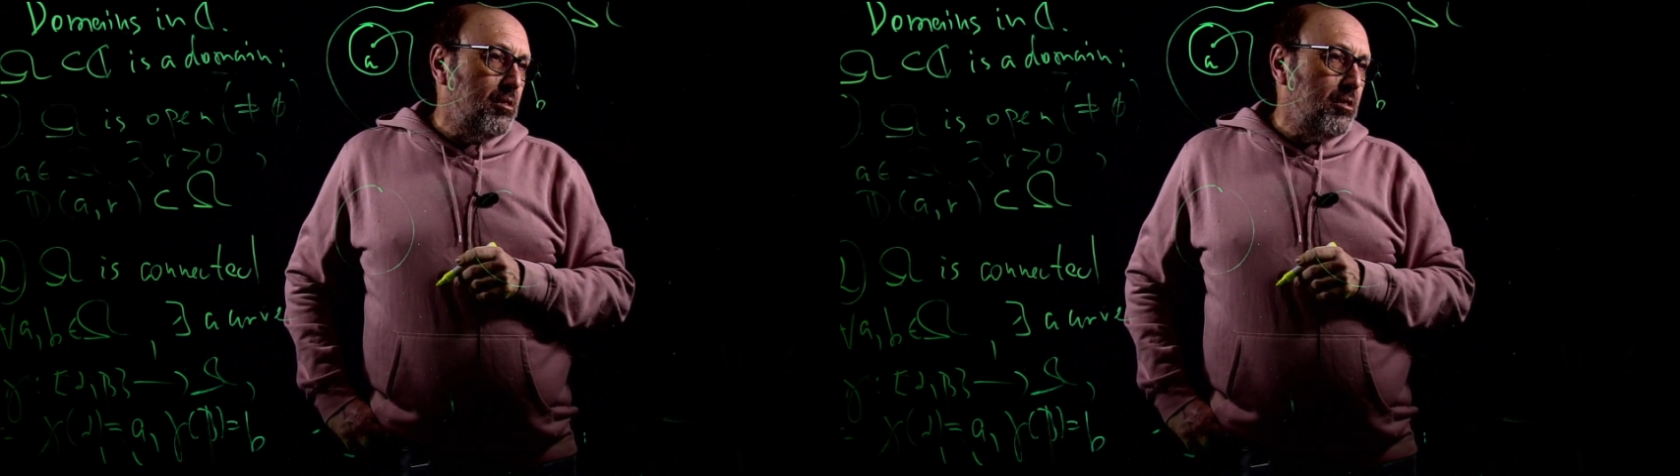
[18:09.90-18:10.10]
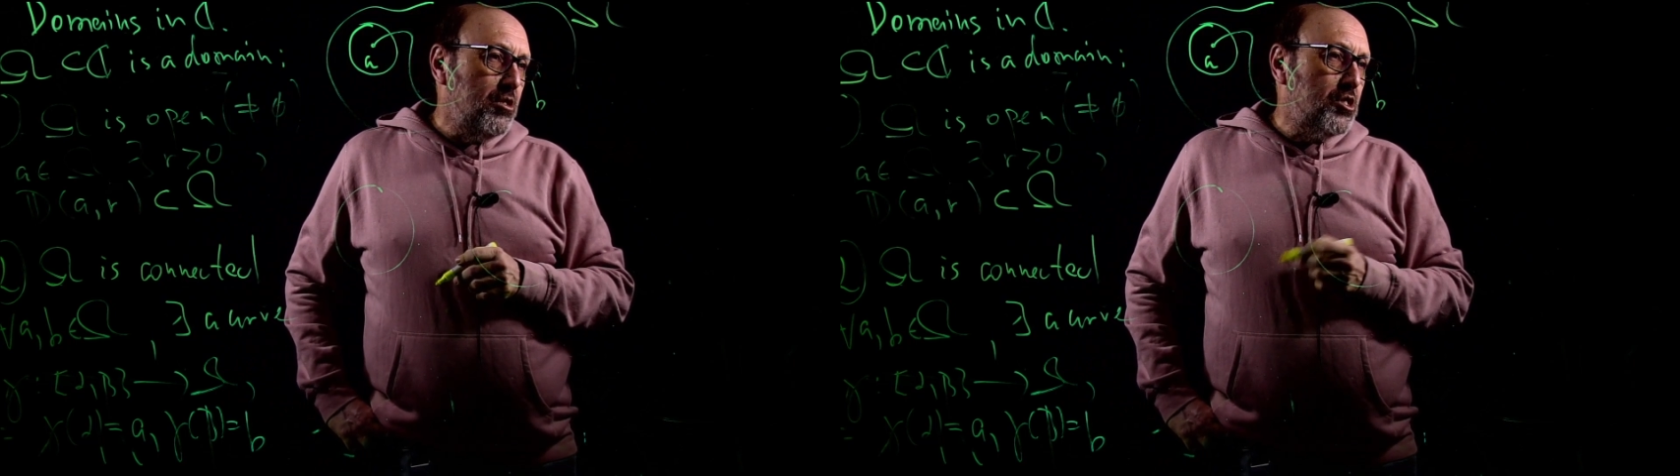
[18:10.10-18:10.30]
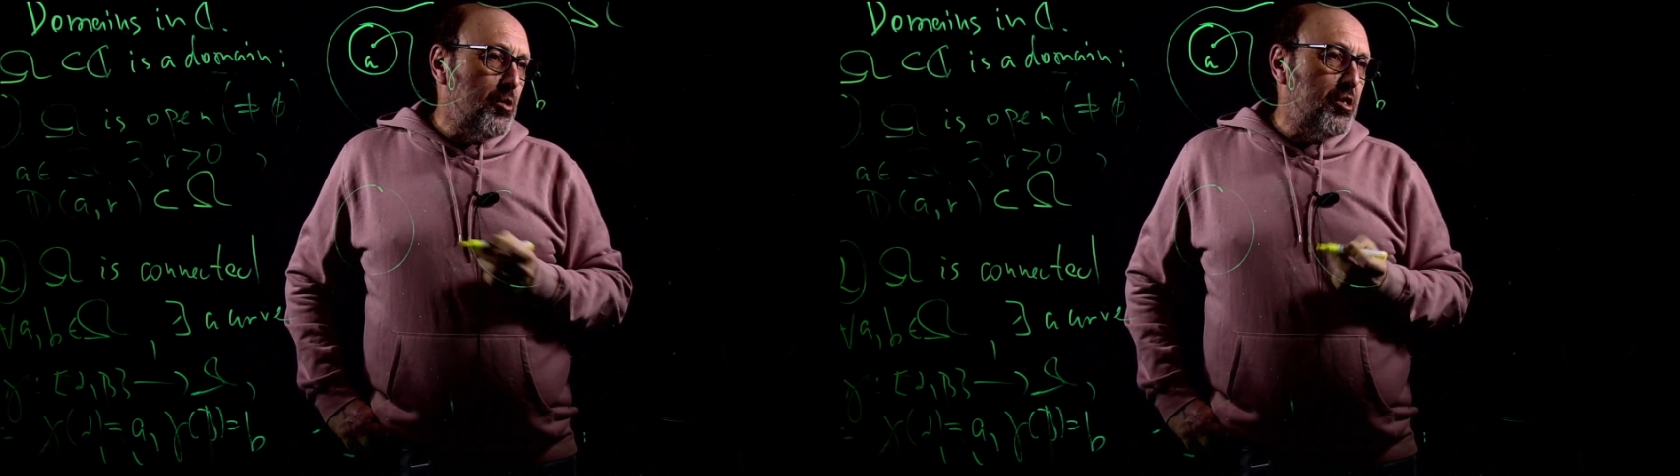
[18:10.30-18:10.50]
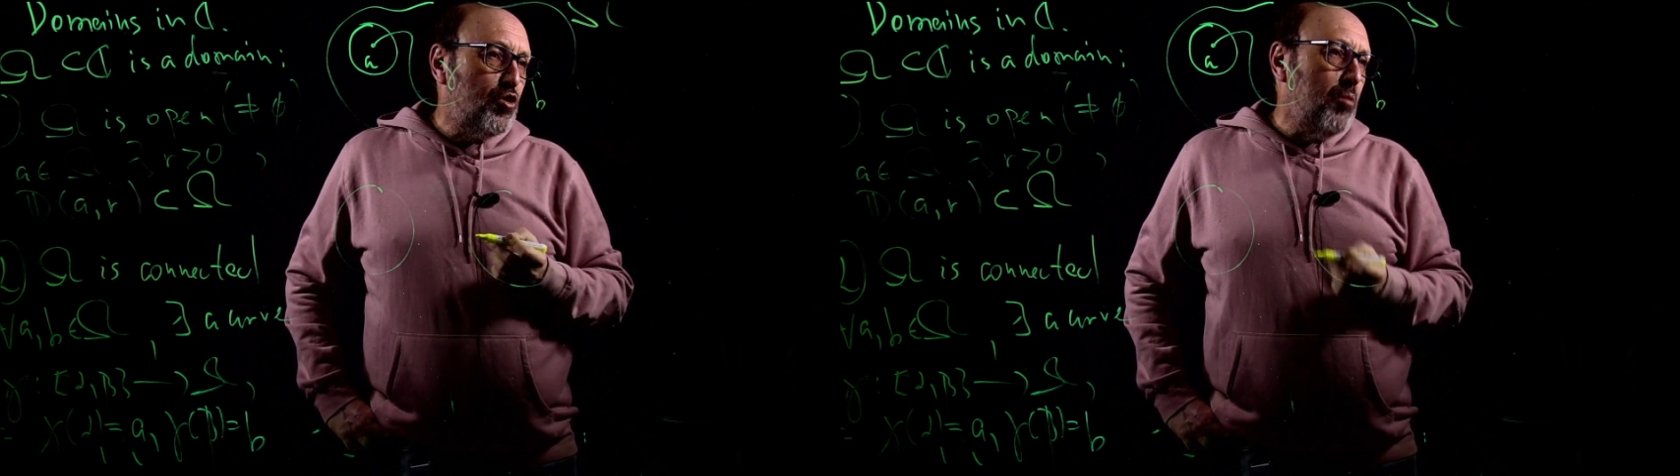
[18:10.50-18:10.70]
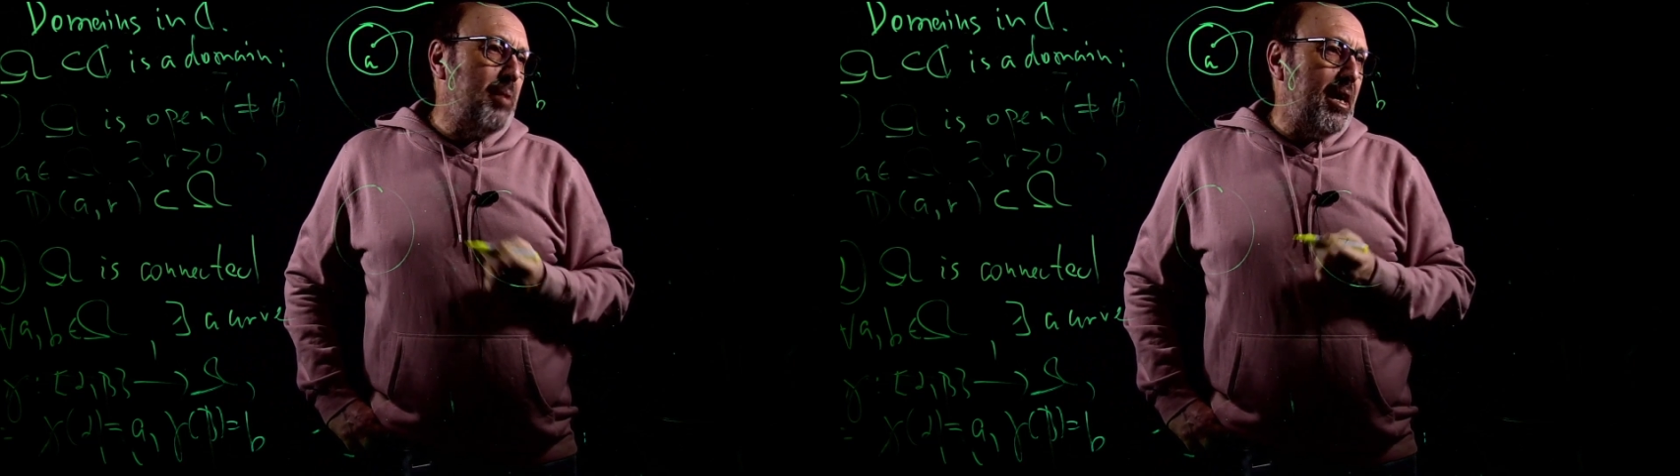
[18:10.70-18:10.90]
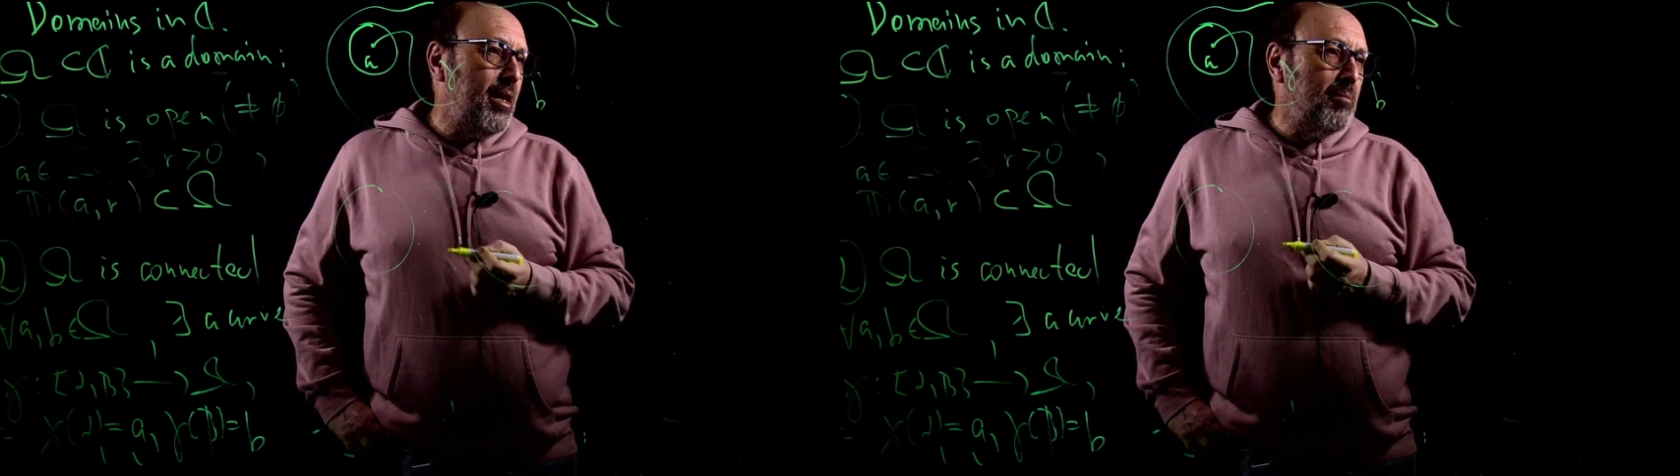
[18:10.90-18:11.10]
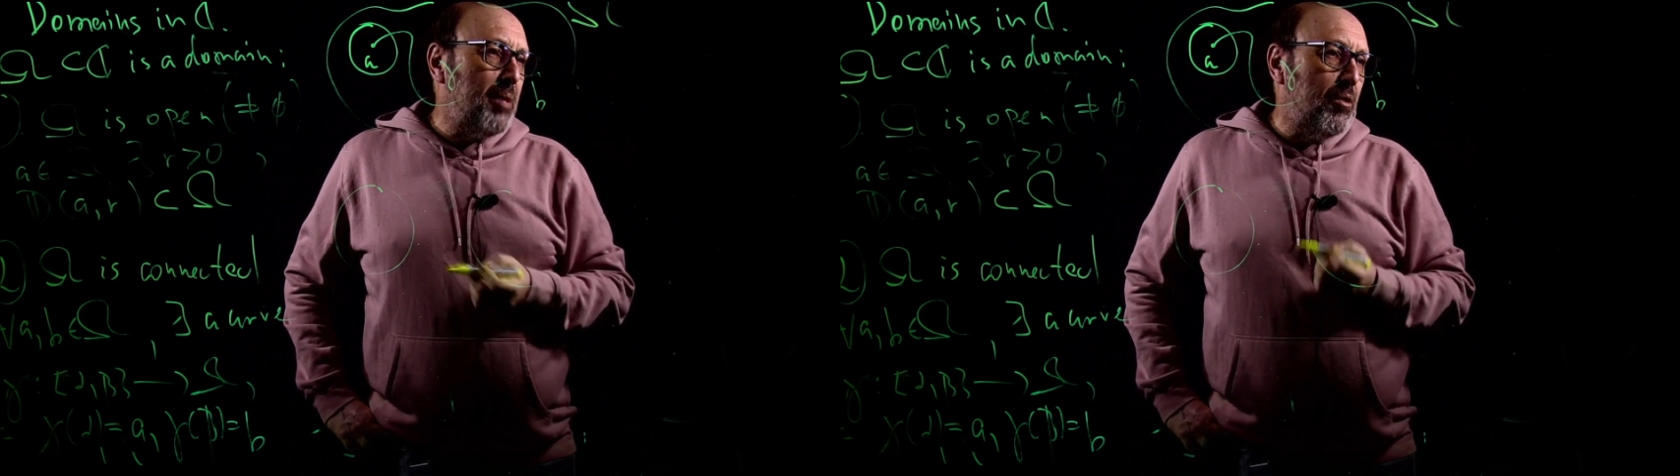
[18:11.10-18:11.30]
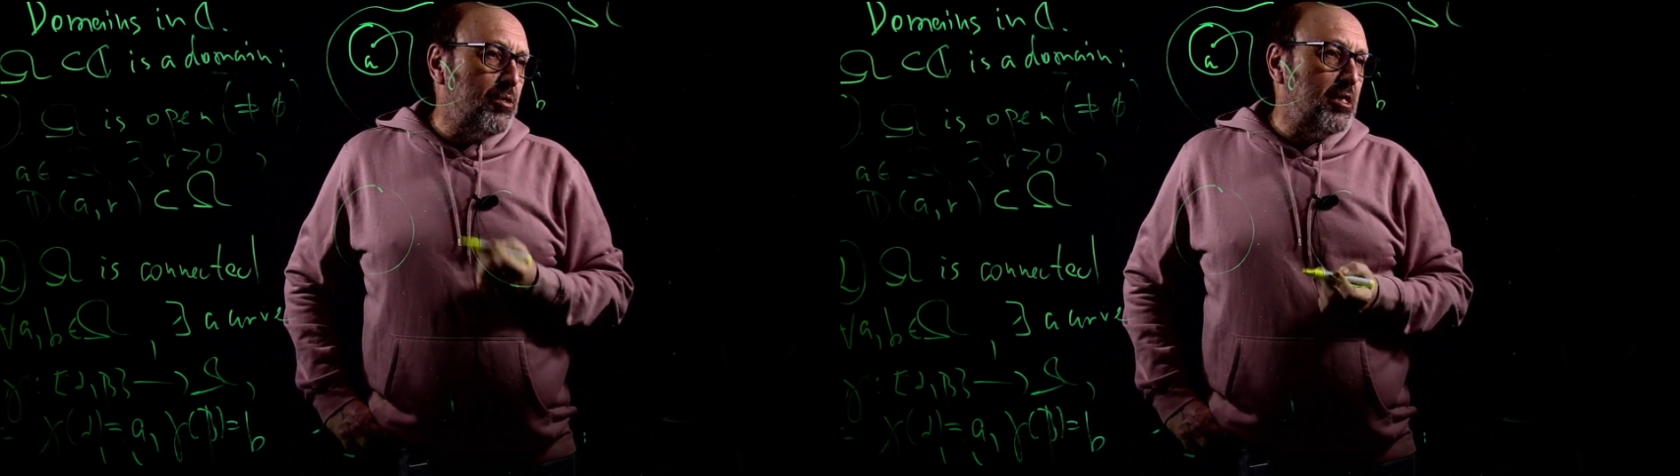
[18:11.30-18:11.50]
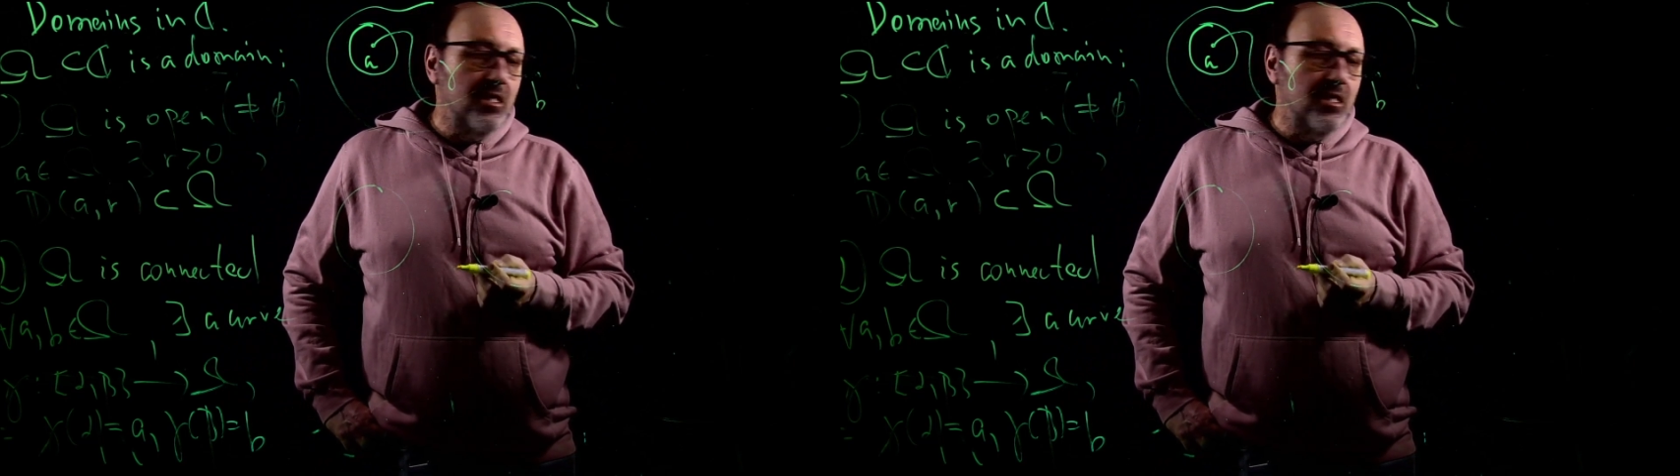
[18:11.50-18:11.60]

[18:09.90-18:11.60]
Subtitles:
is not a domain because